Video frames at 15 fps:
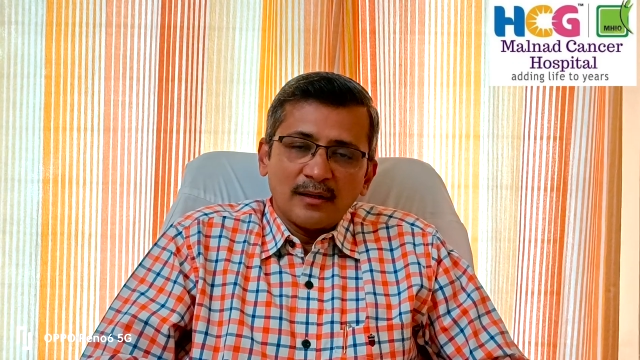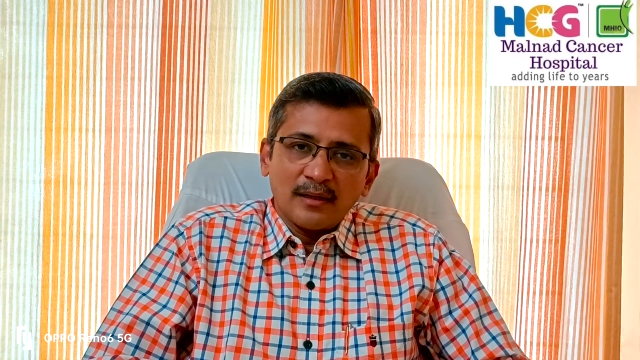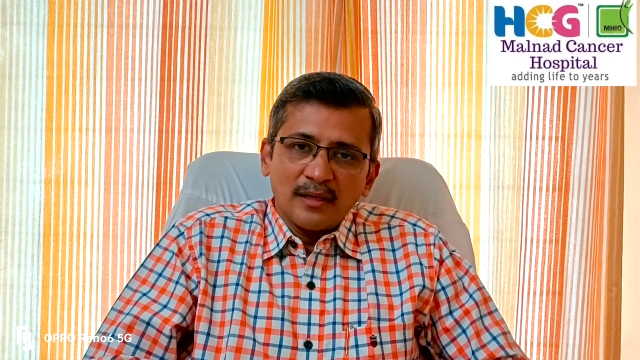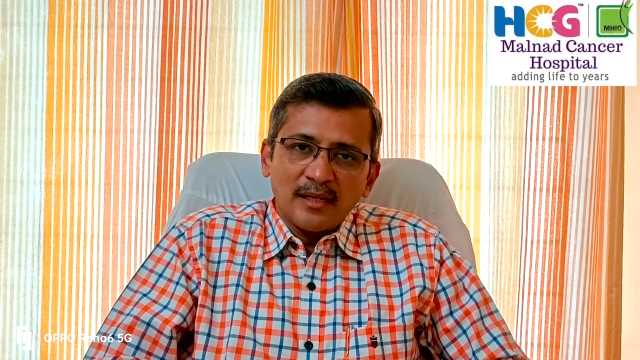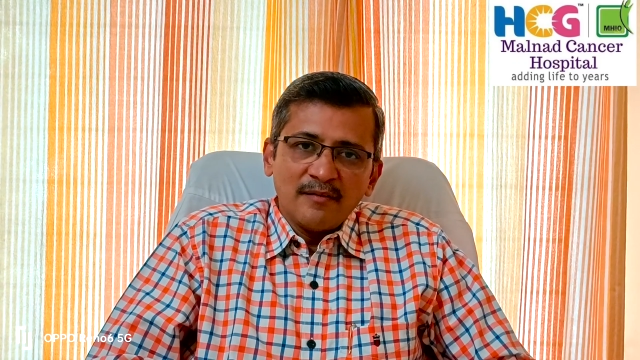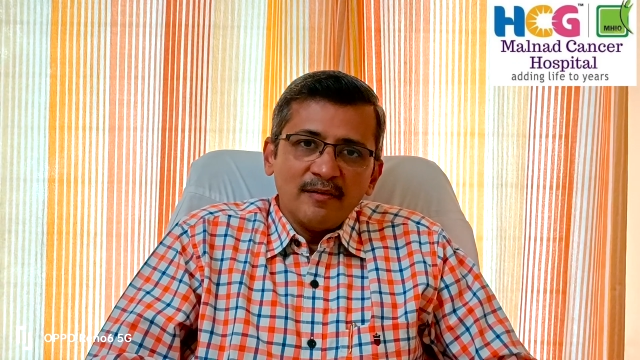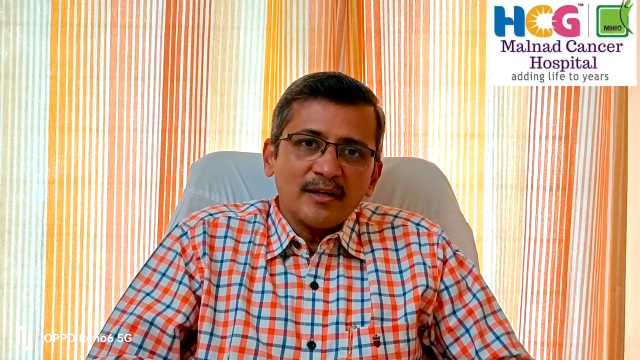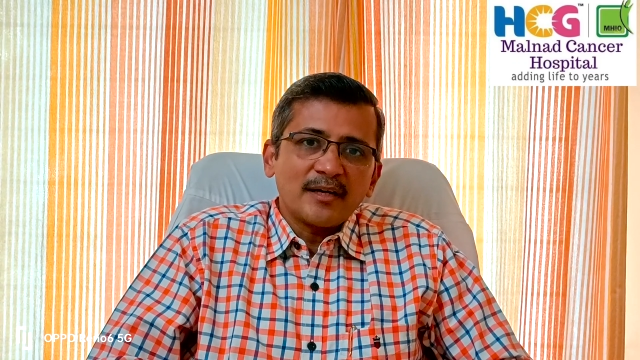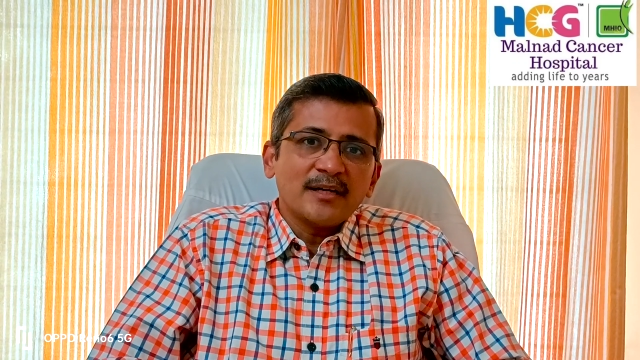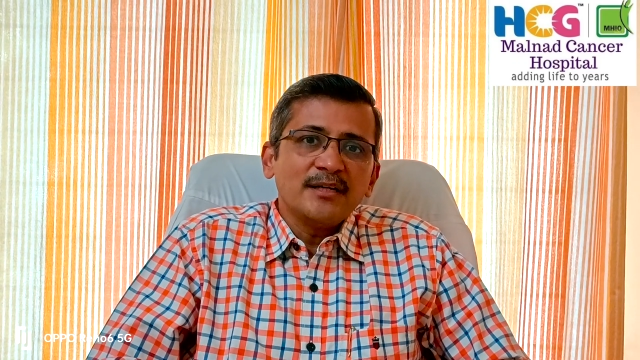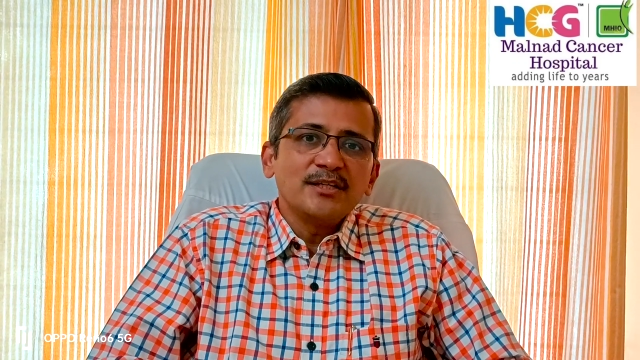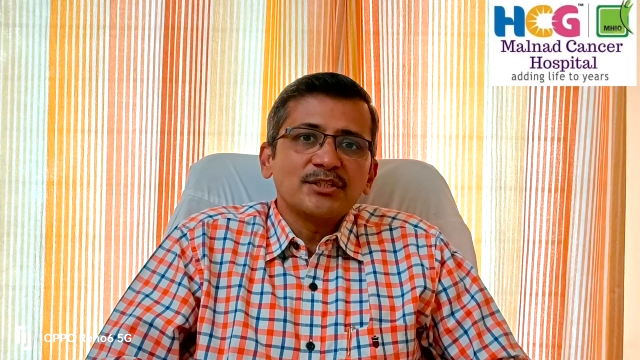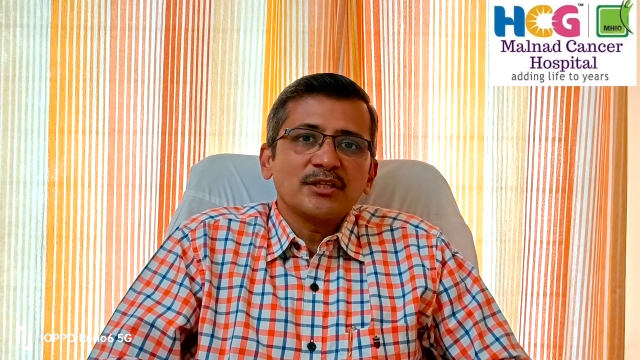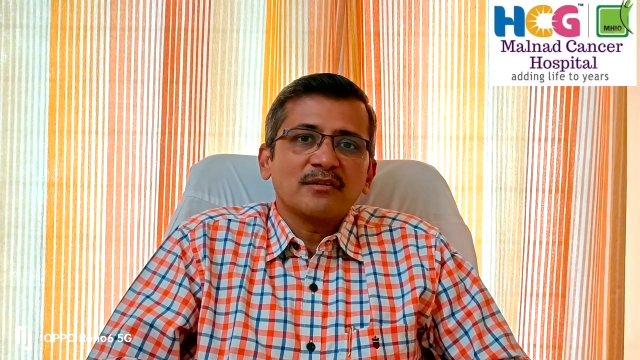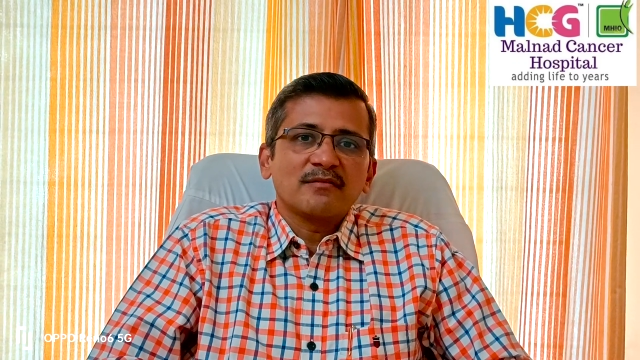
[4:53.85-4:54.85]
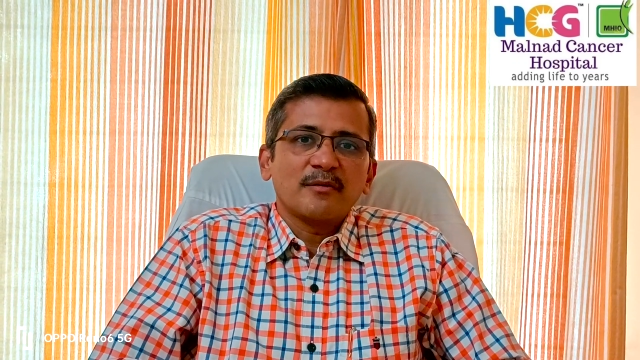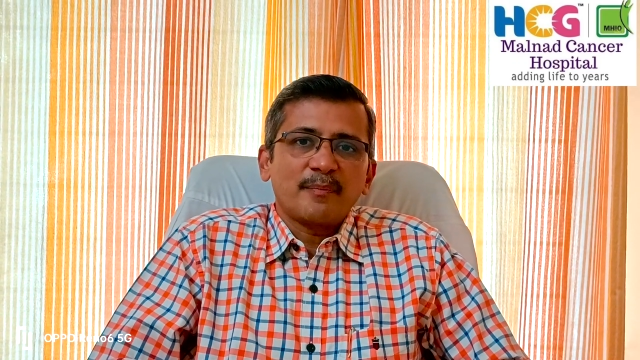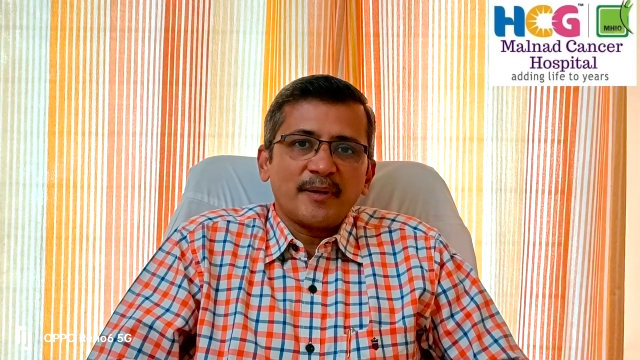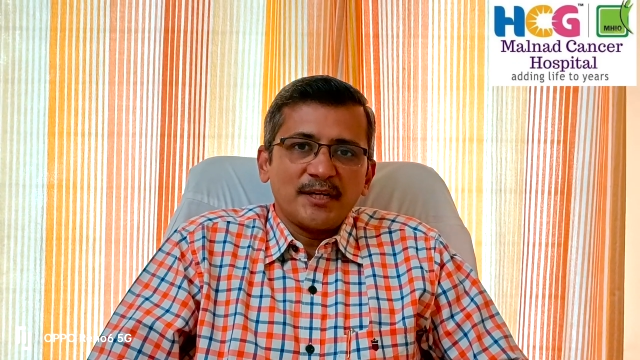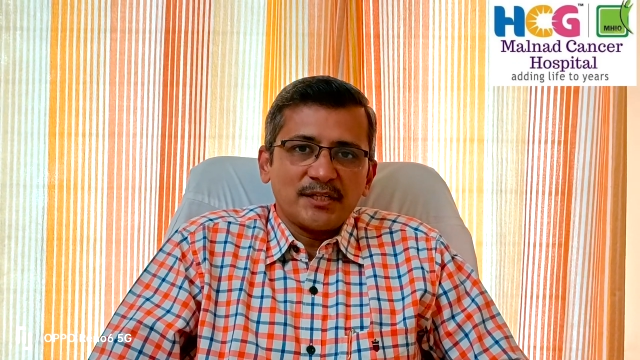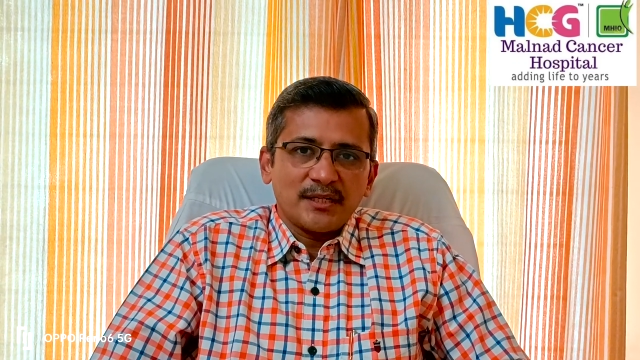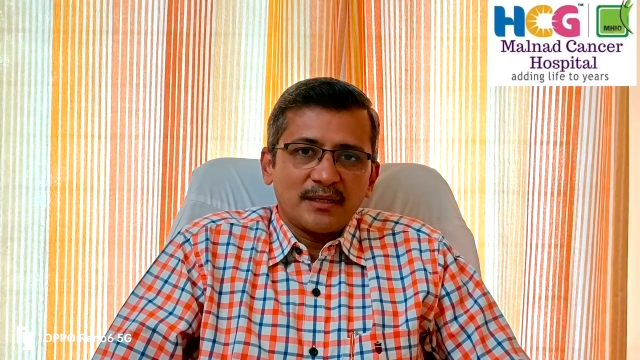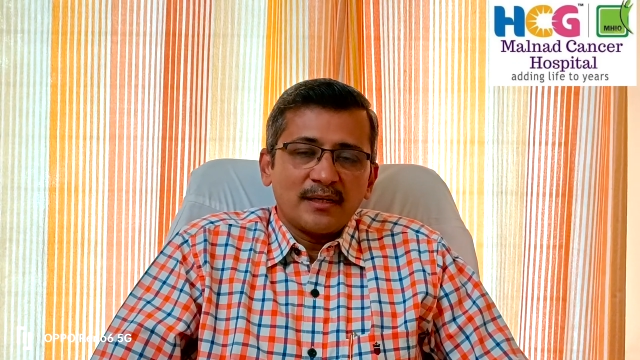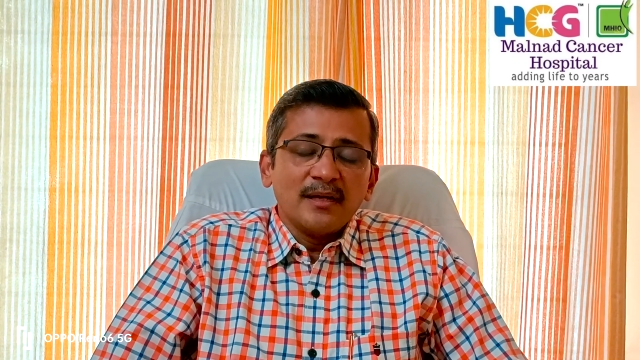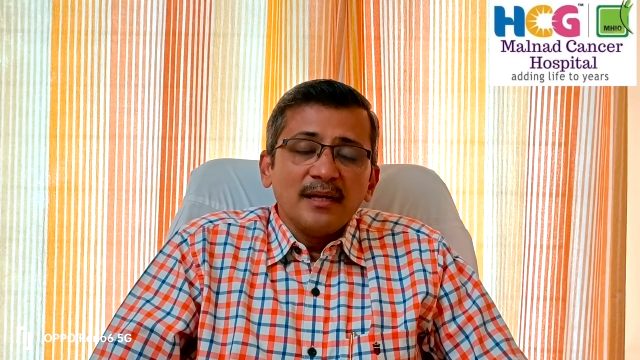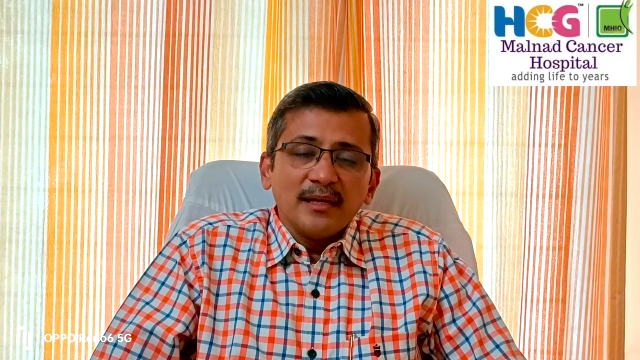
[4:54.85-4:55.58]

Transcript: liver condition of the patient.